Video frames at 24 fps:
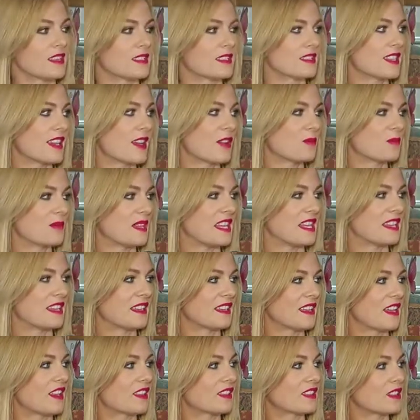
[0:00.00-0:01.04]
Tell me
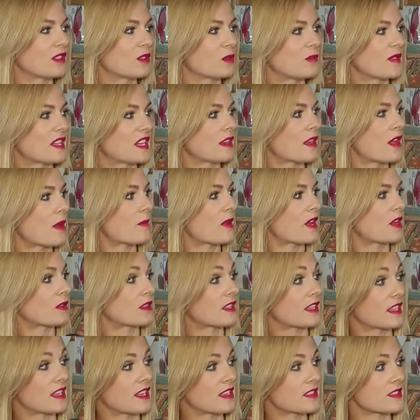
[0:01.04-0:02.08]
a little bit about
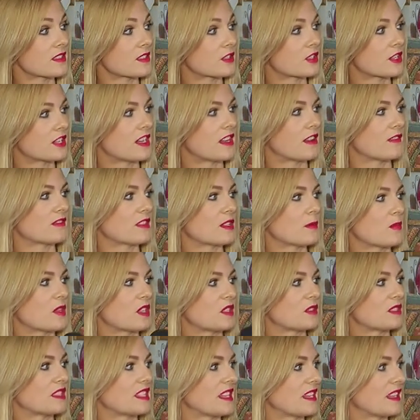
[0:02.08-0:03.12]
the history of the
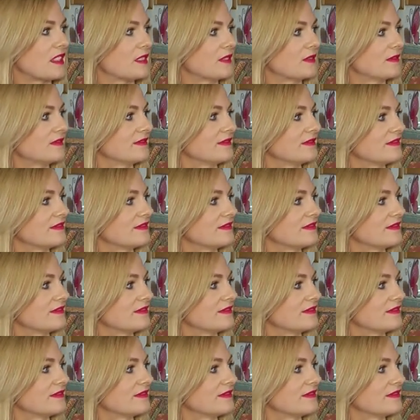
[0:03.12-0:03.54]
building.